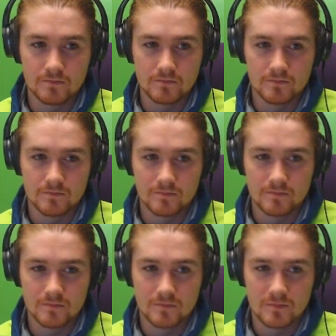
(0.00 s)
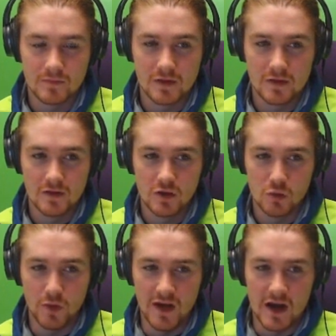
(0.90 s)
sweet.
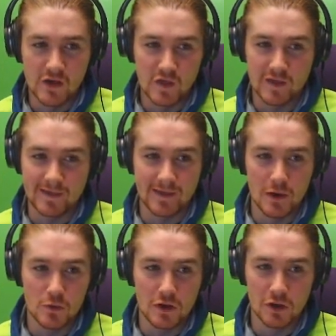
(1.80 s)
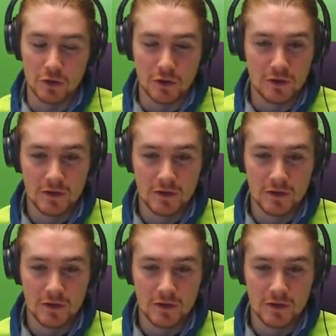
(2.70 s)
We are so cool.